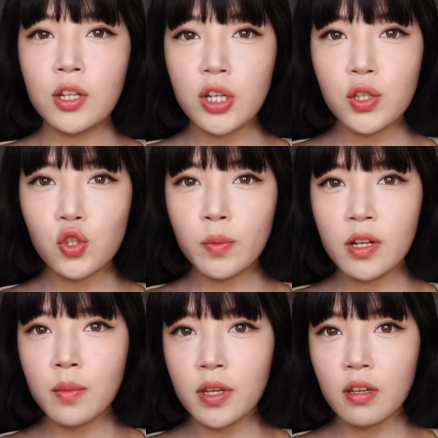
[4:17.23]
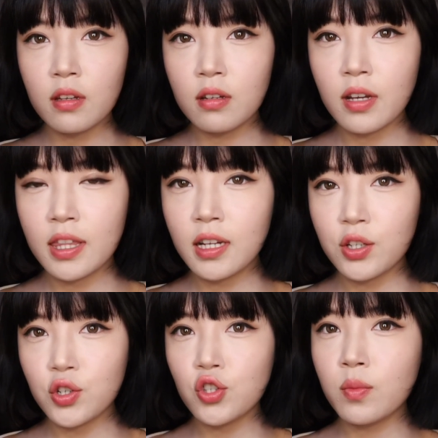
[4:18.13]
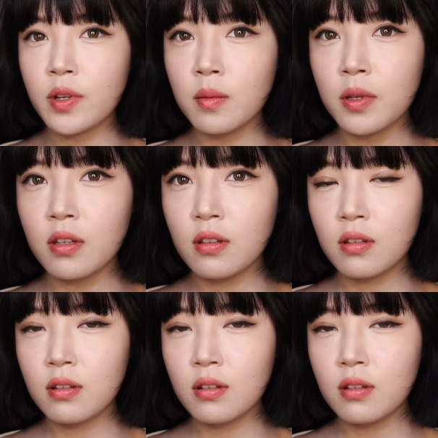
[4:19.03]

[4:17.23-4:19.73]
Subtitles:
Should I zoom in a bit? I think I should zoom in a bit.